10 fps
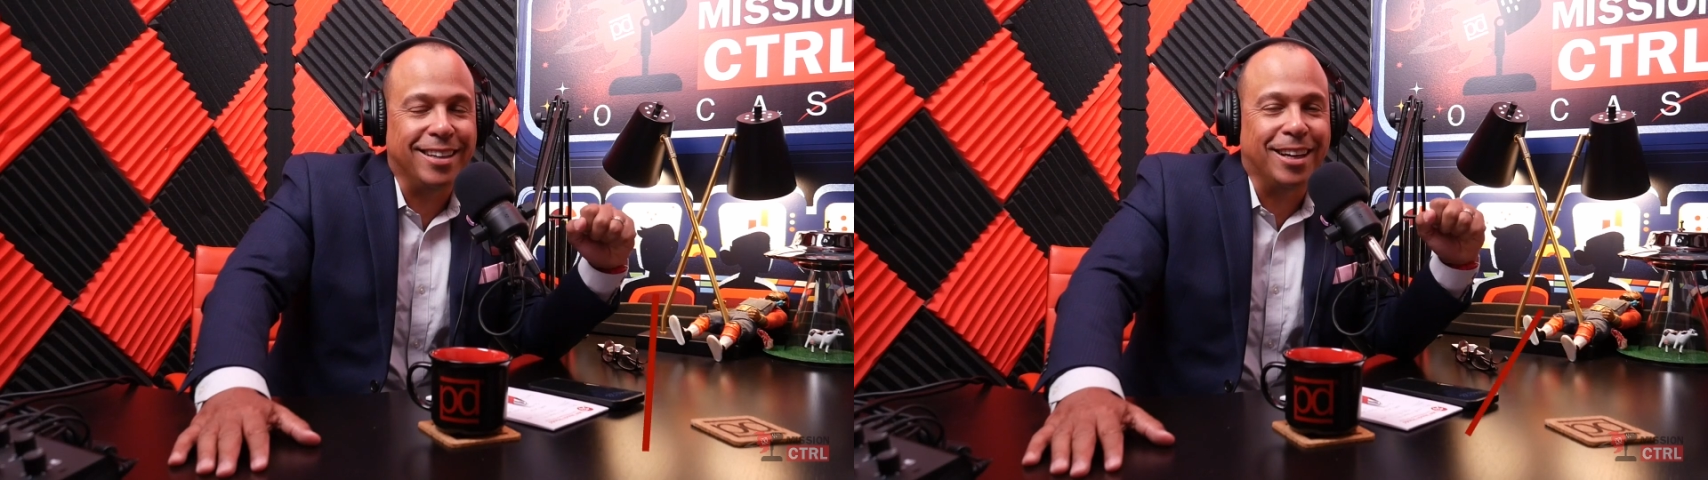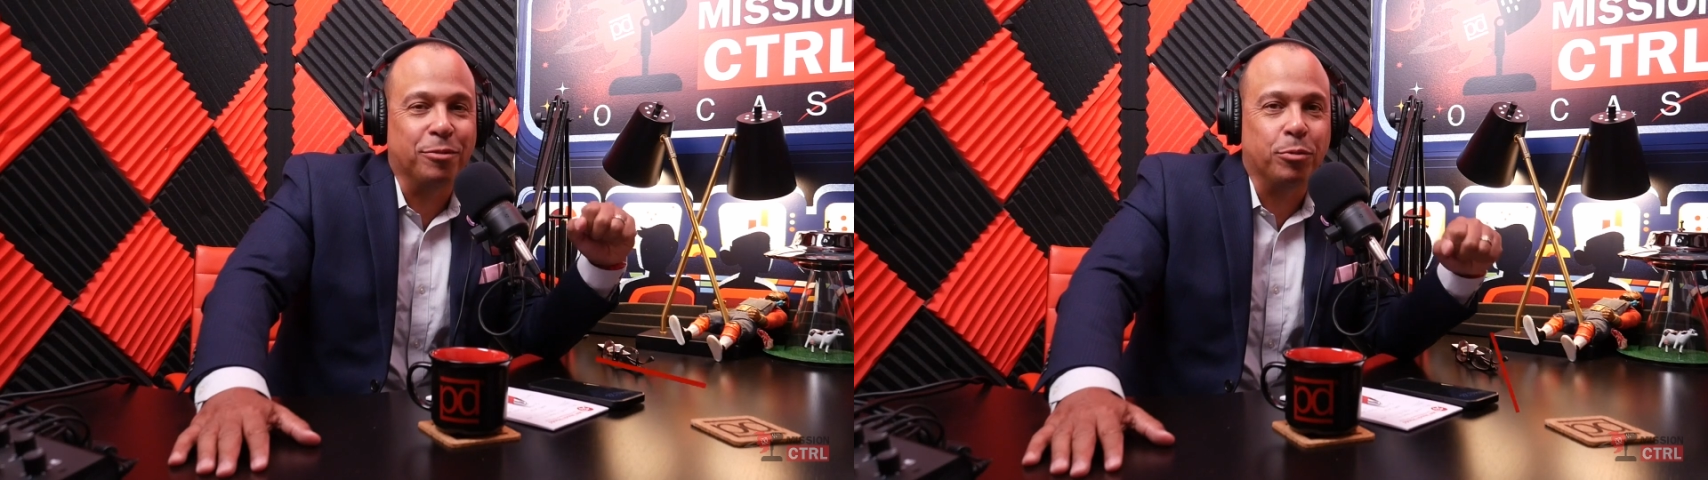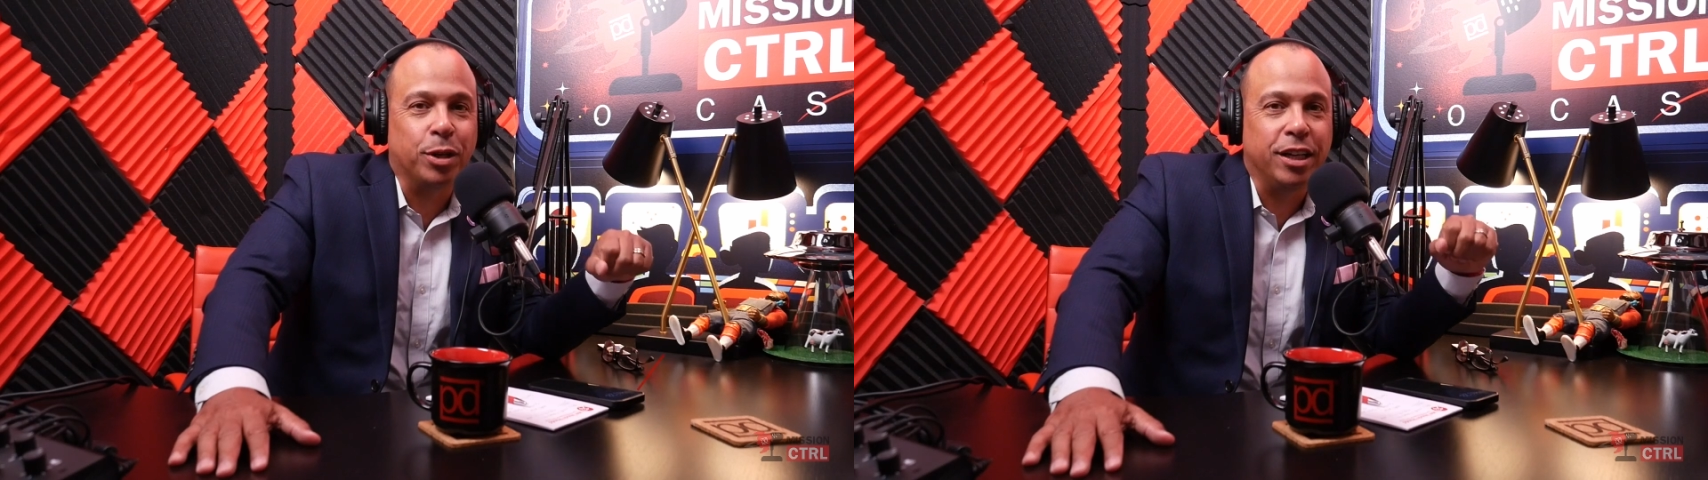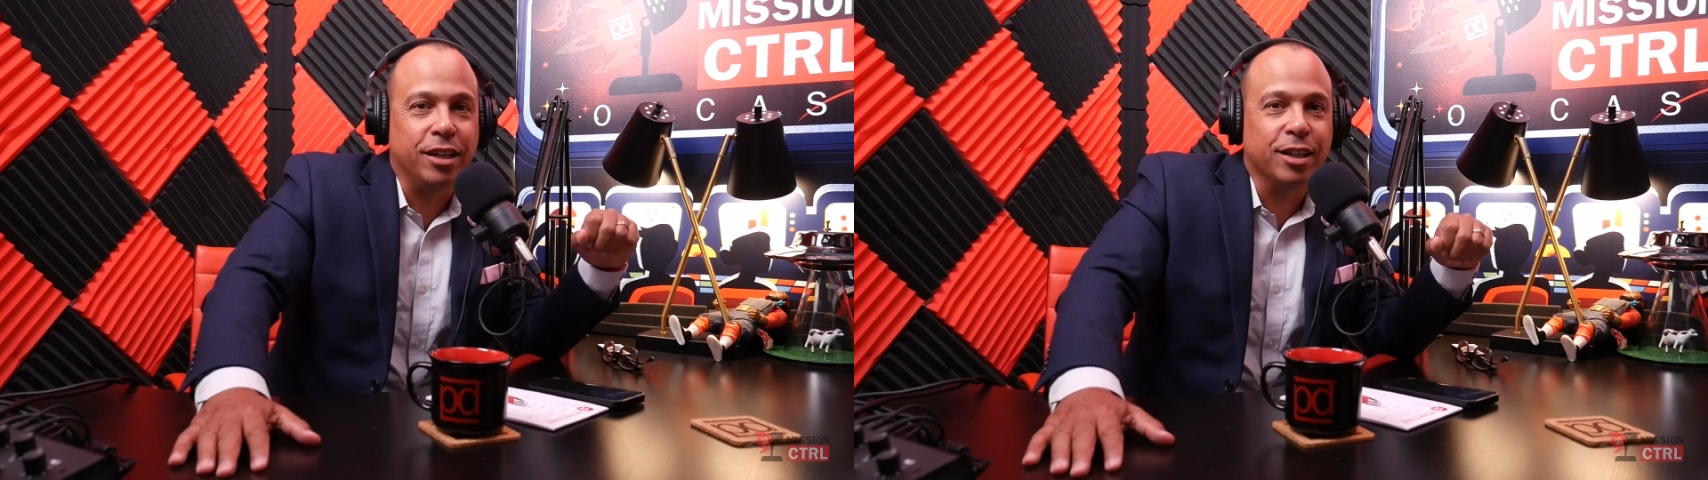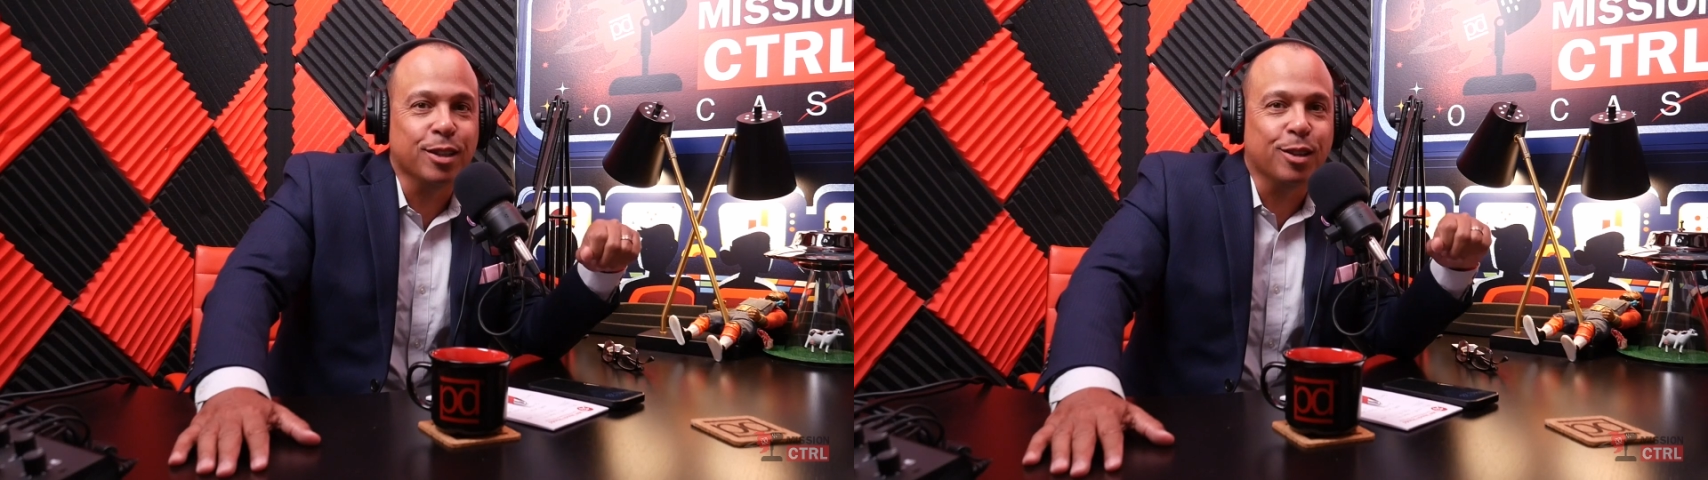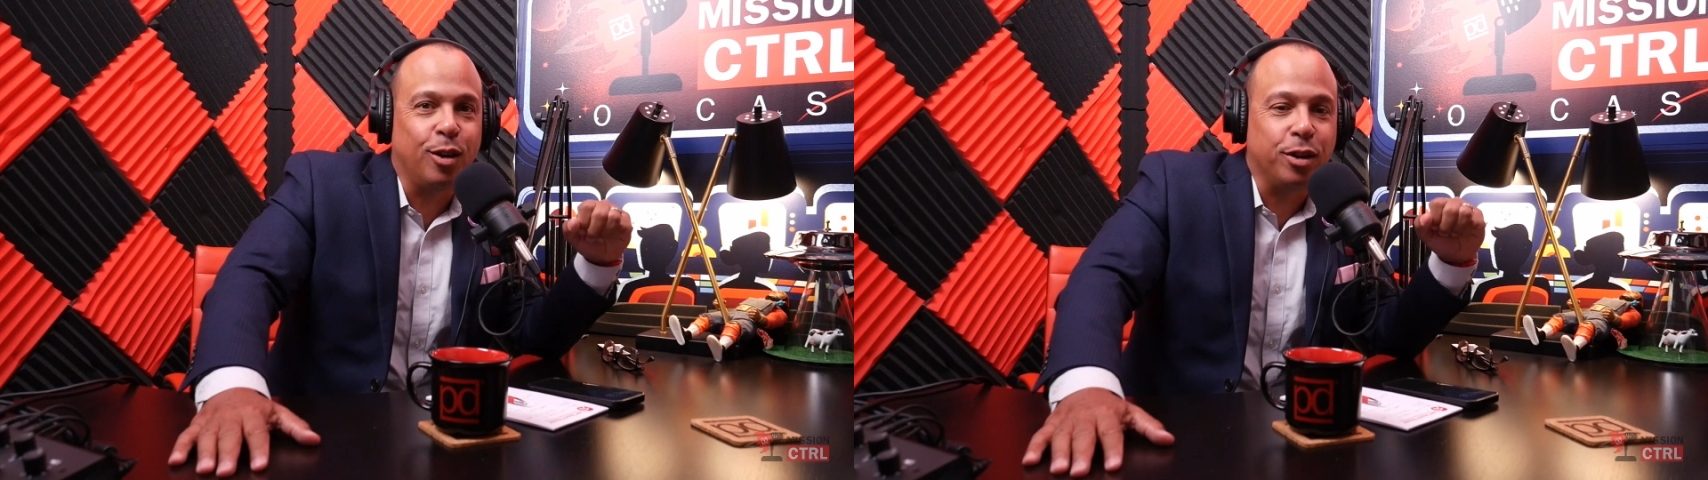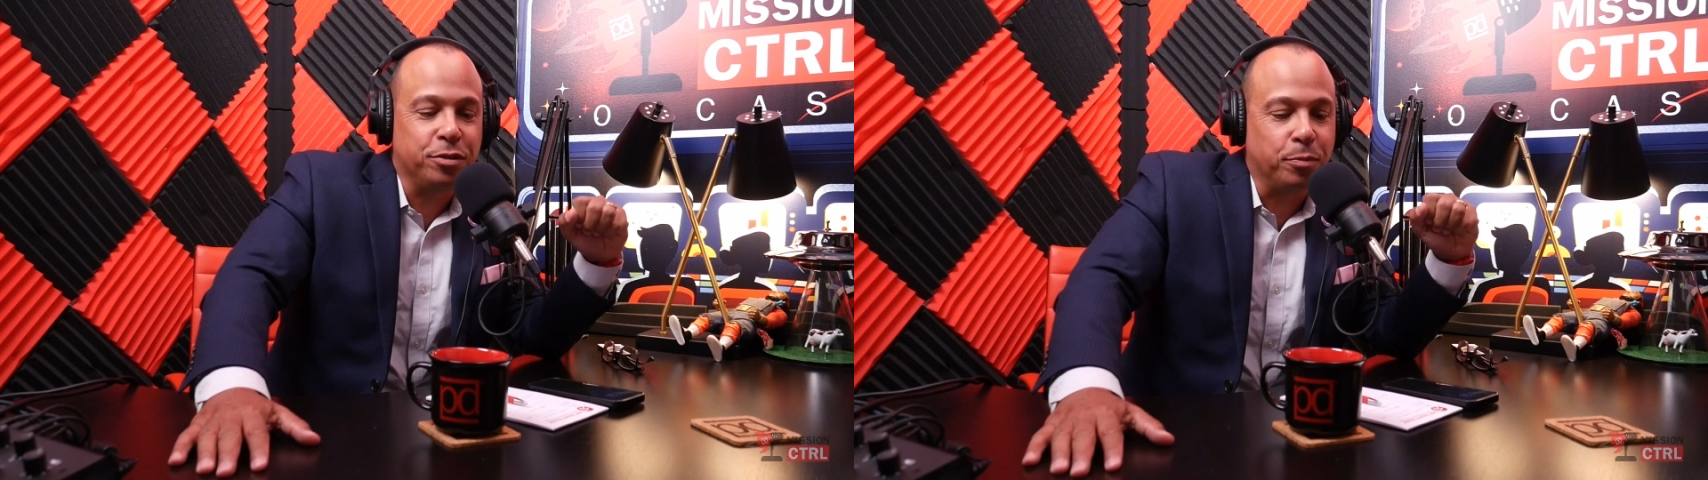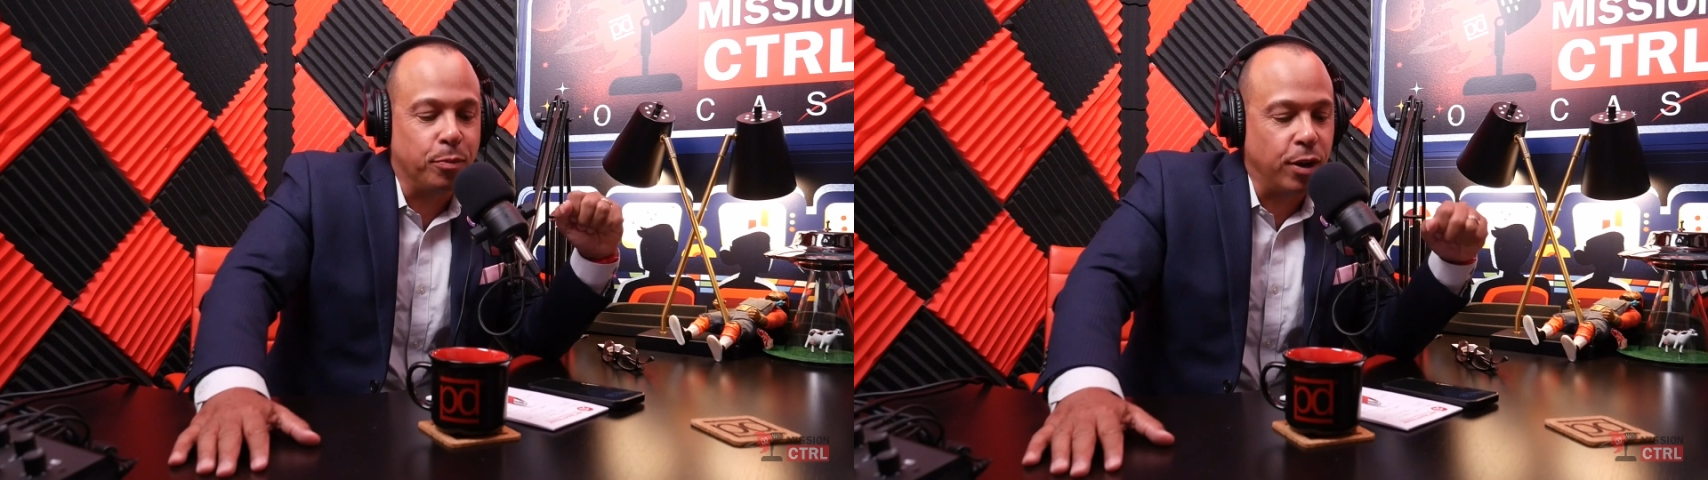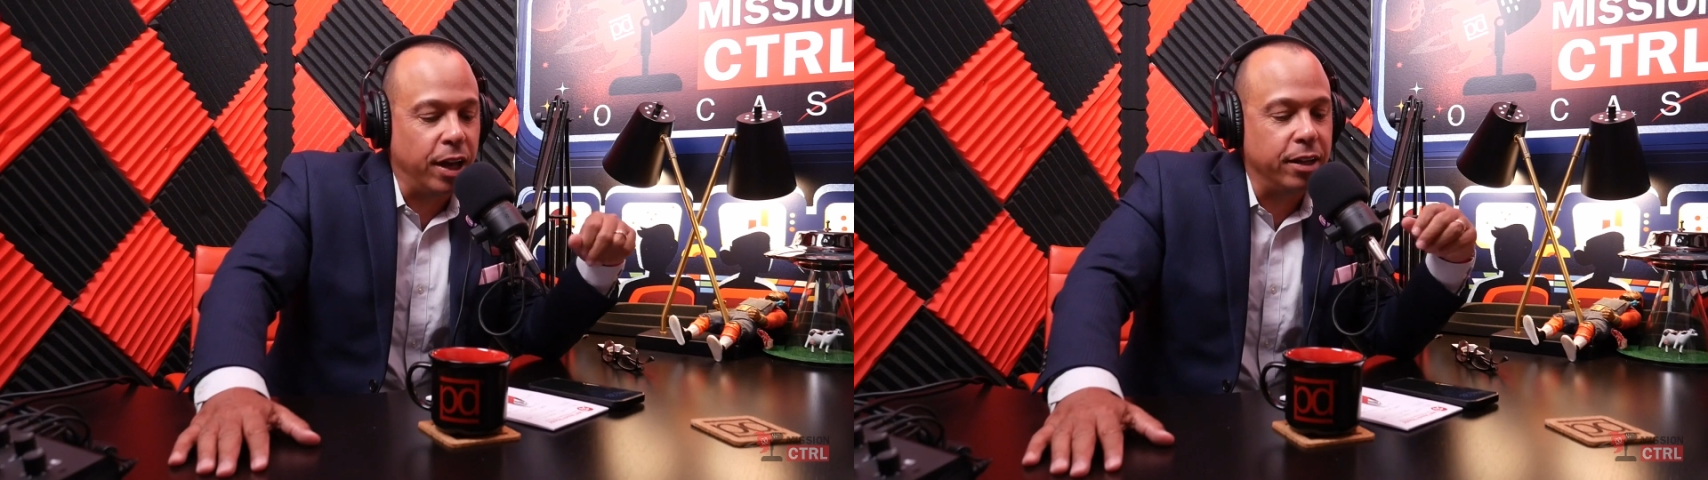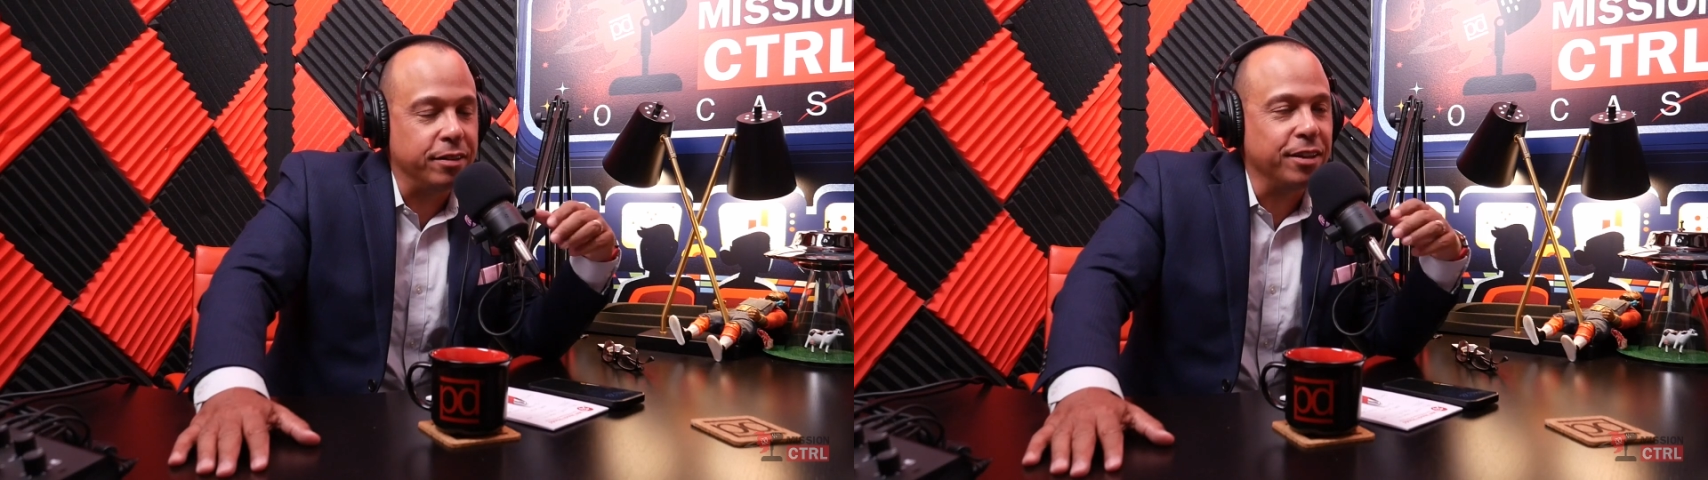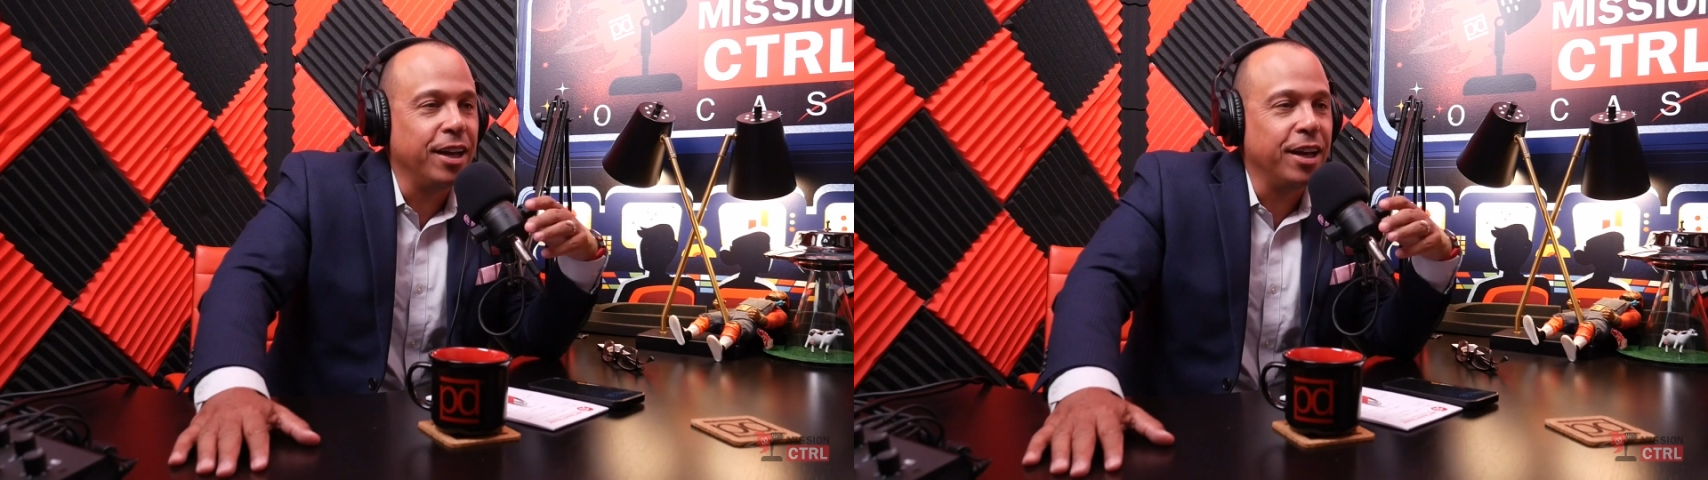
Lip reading: and we launch brands.